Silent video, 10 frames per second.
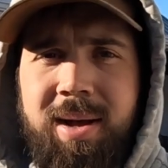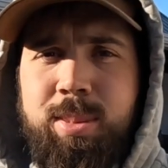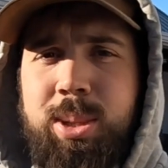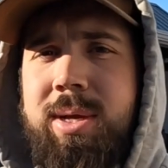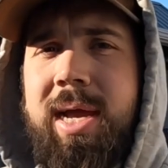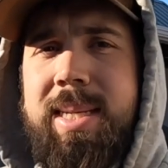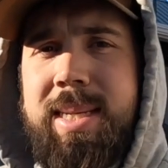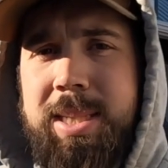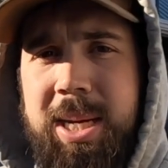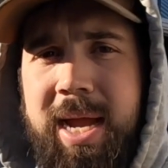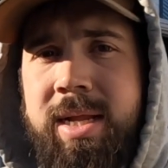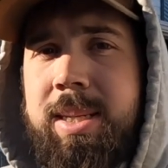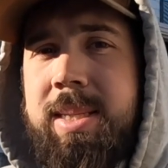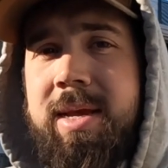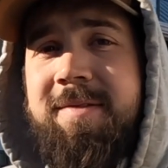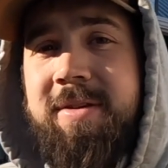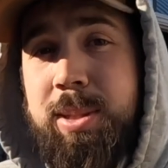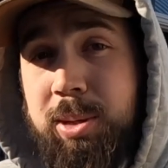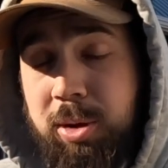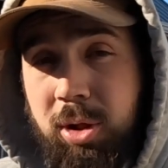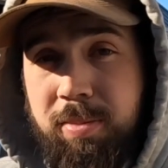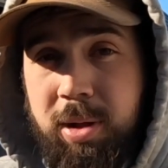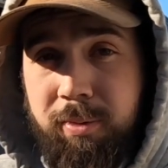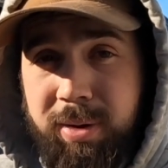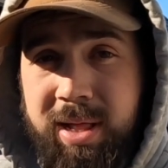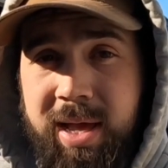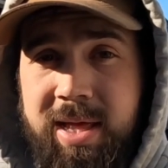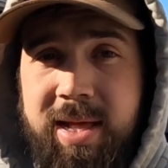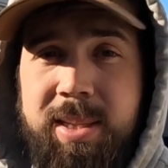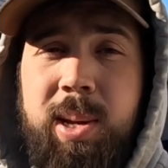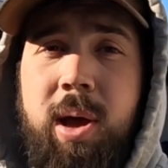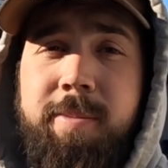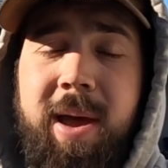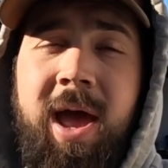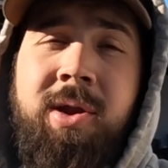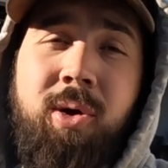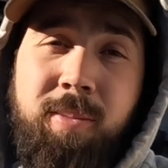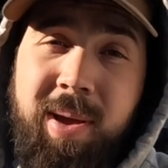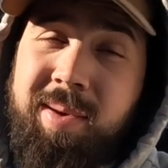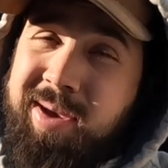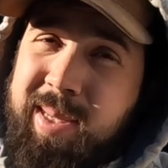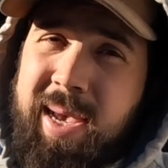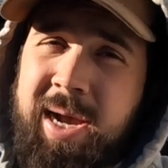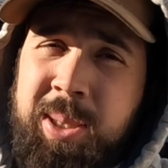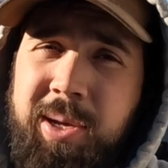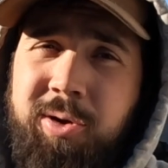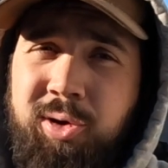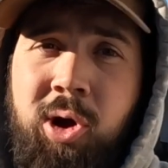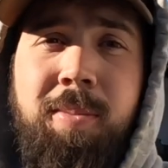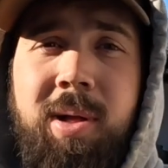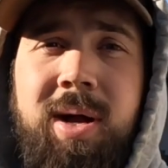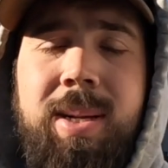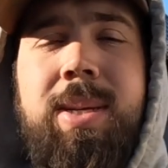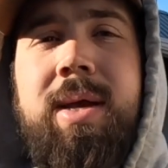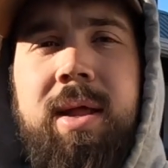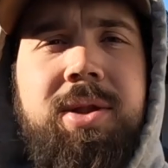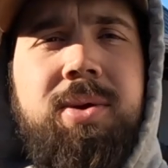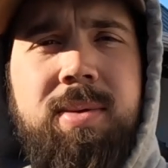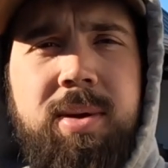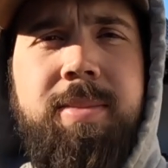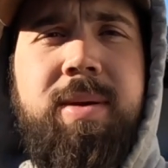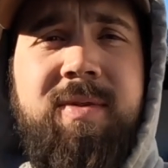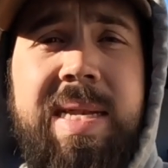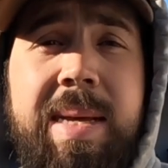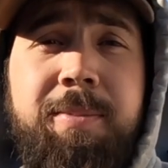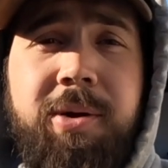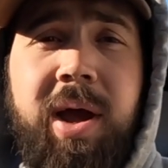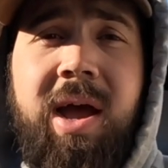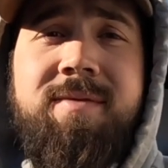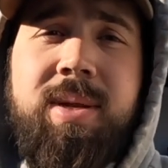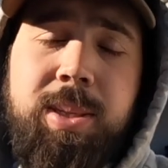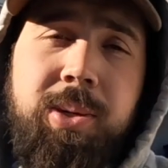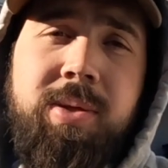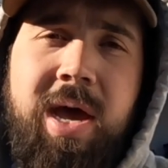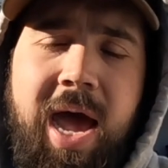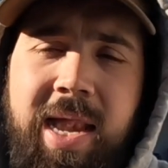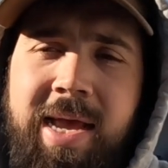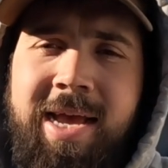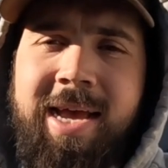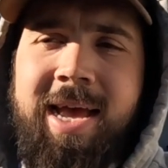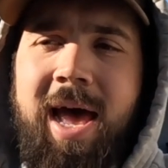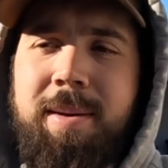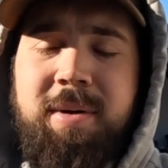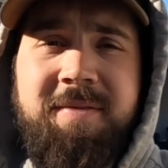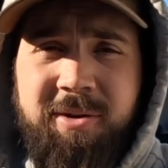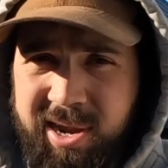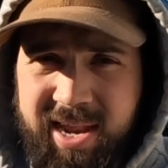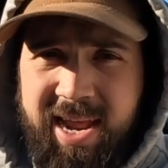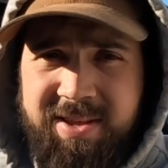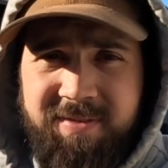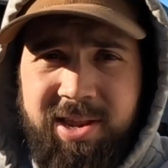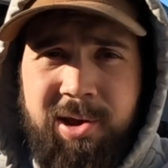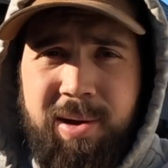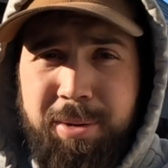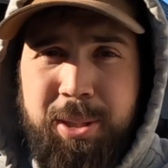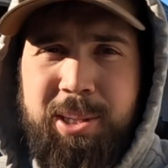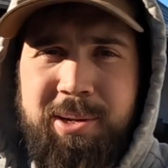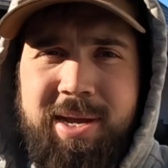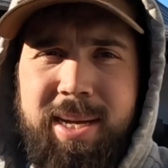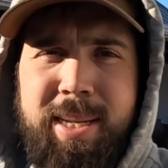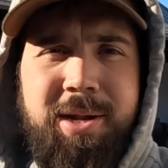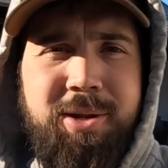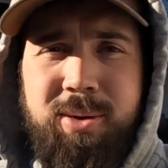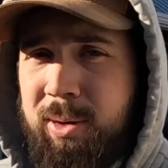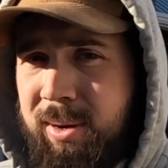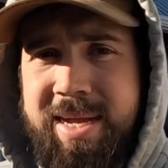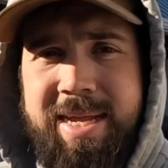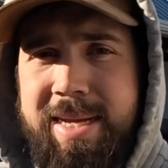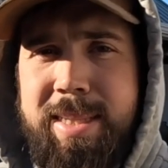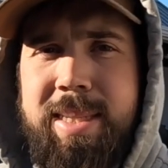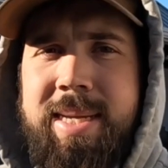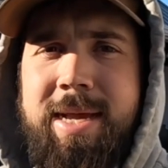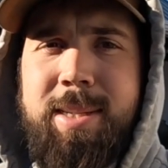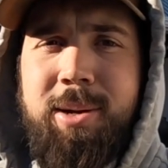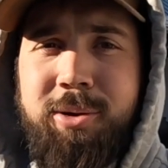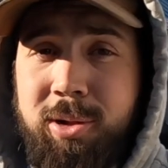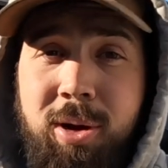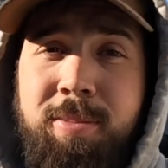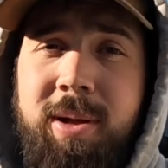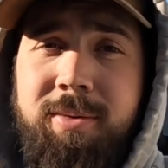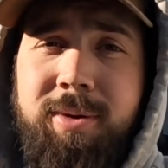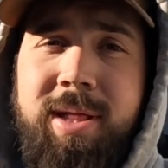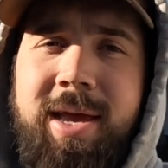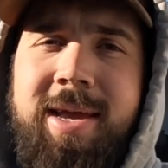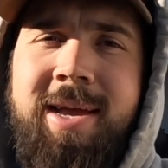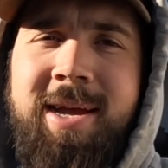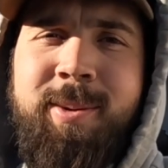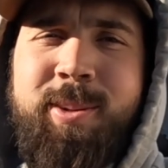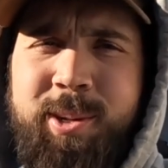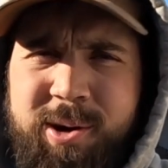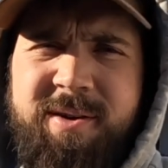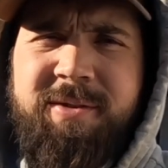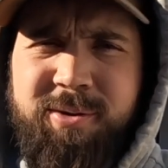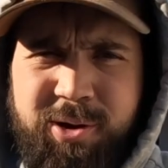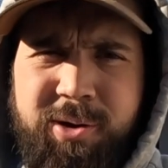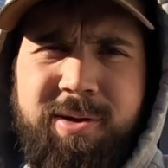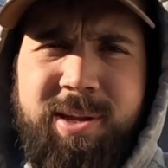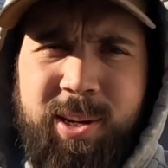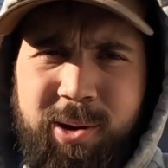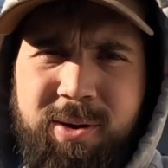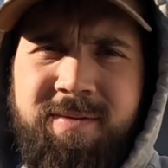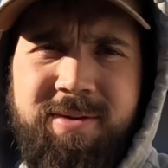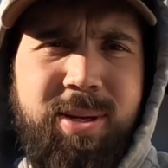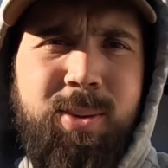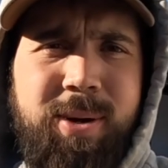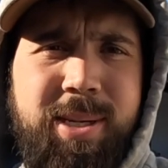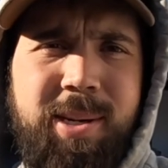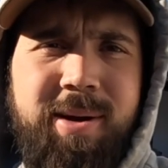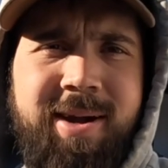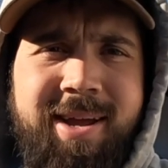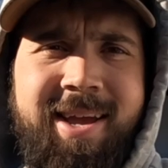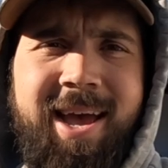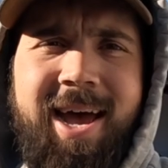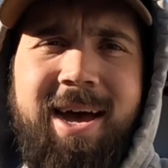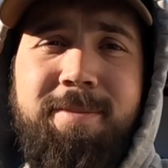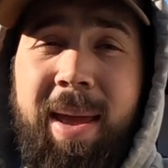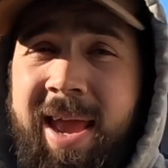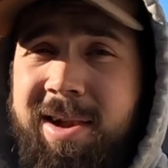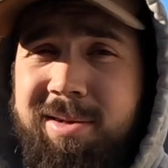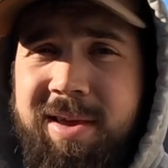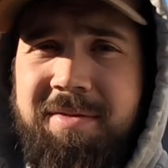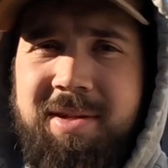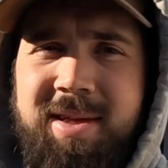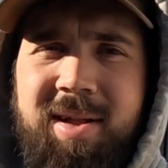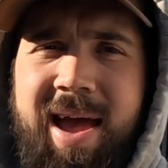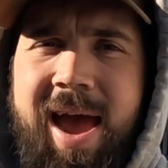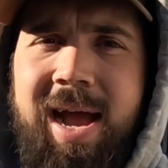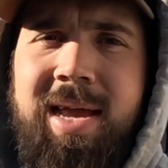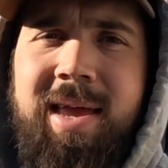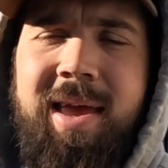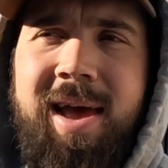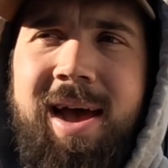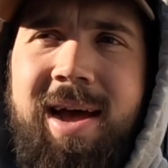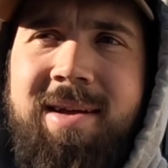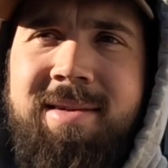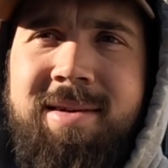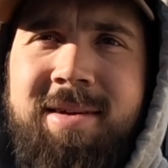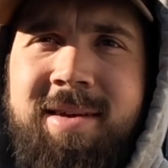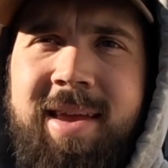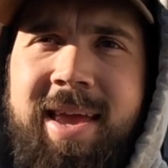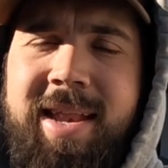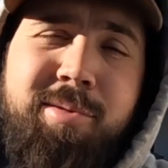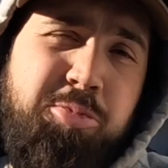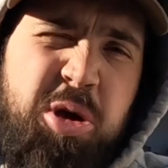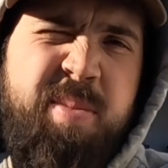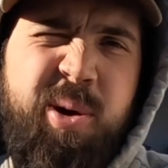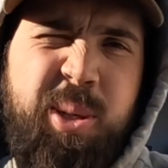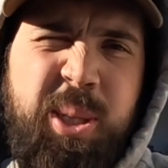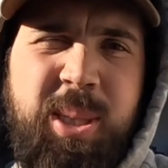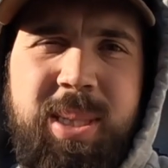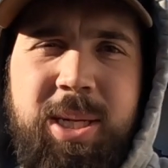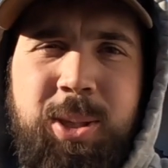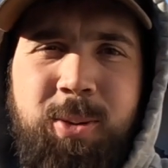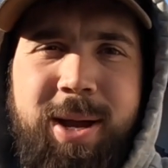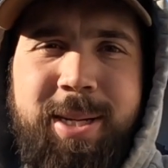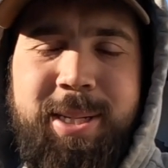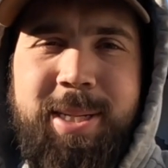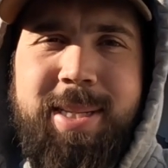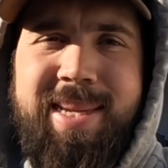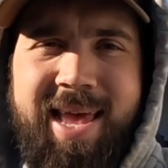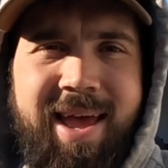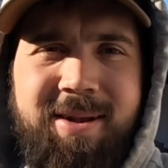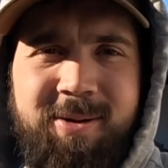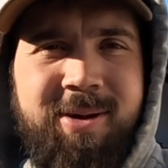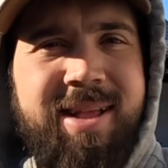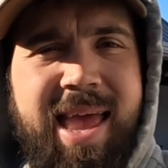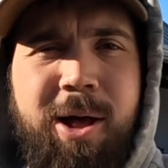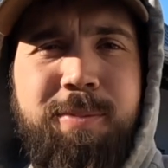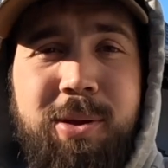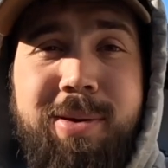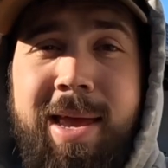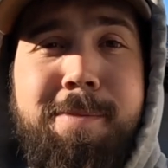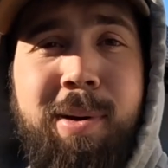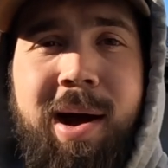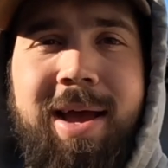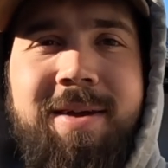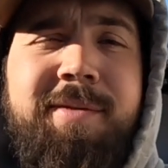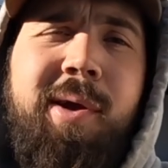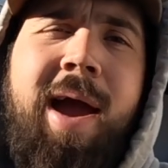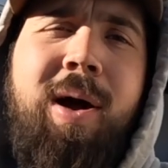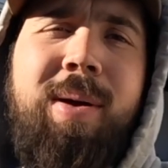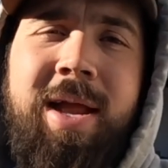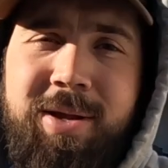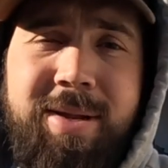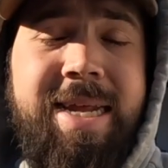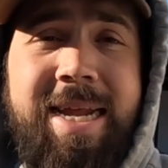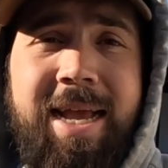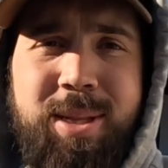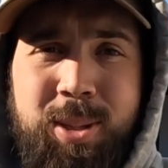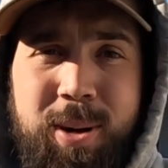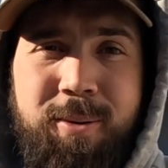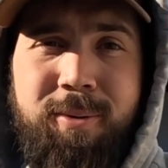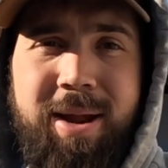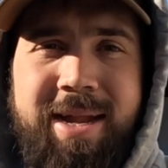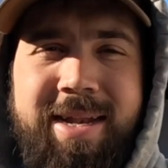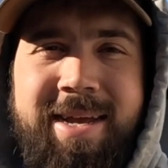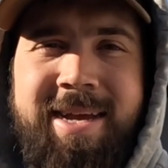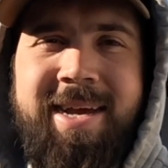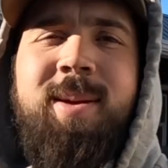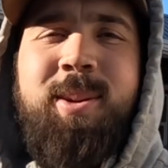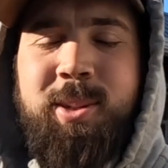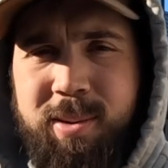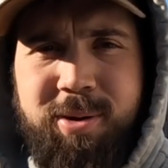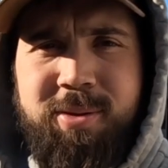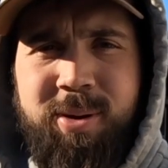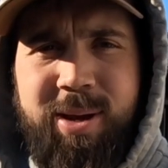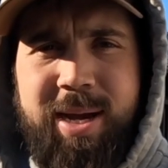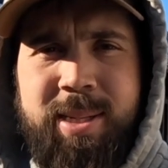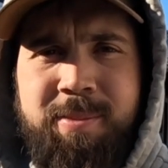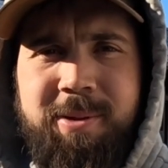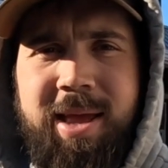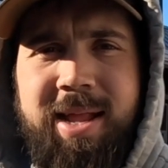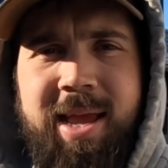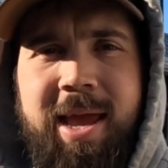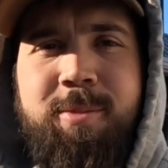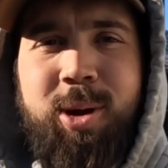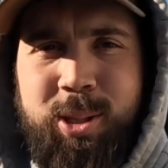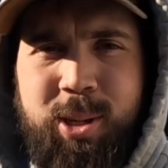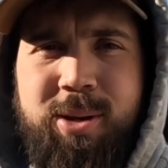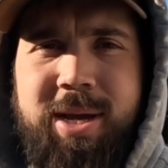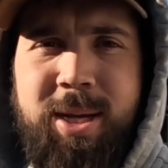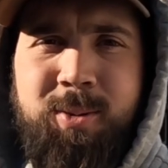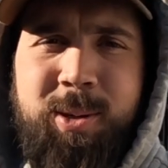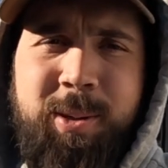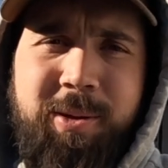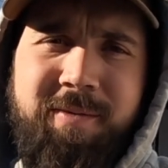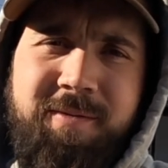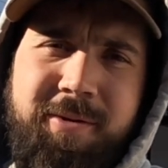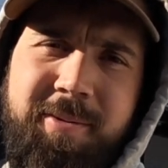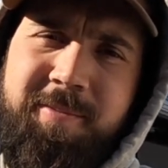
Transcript: so you guys can check to see if it's your glow plug relay that's gone bad, or maybe it's actually your glow plugs and you got to do a little bit of a deeper dive to do that. But for today's video, I'm going to show you guys how to do a quick and easy test on your glow plug relay to know if you're good to go for this winter. And I'll give you a little hack in emergent situations that will help you get by if you're out and you need to get the truck running. So I'm going to throw you guys up on the head cam and I'll show you guys what to look for.